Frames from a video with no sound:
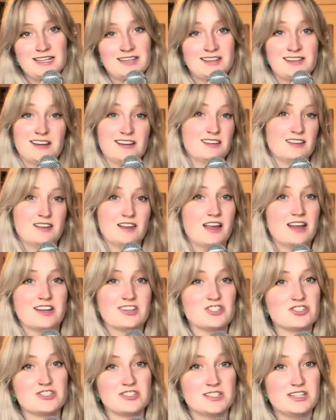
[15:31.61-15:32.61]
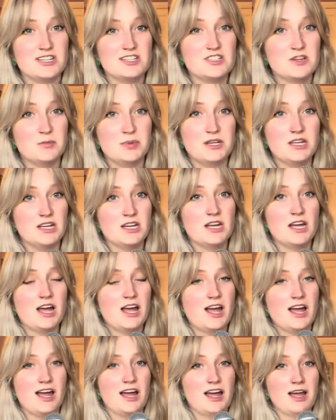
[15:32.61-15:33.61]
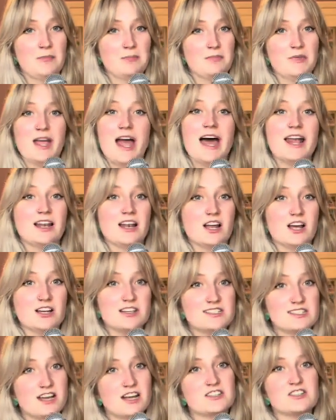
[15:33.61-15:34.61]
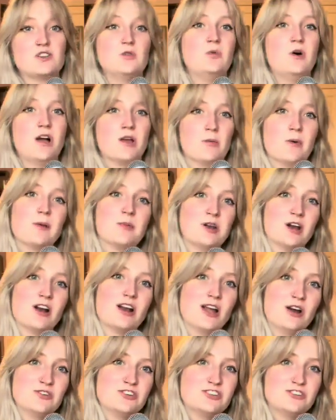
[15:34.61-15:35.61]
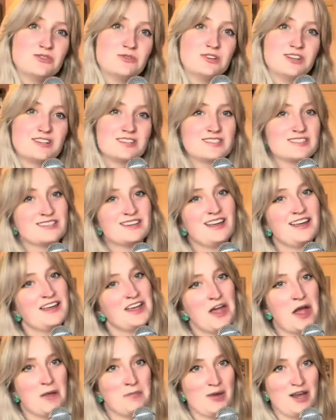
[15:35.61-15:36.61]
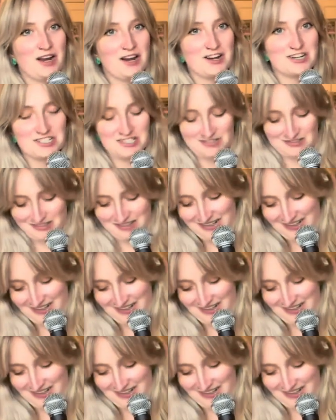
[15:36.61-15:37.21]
that it doesn't need to be analysed as to why women are allowed to do this and men aren't.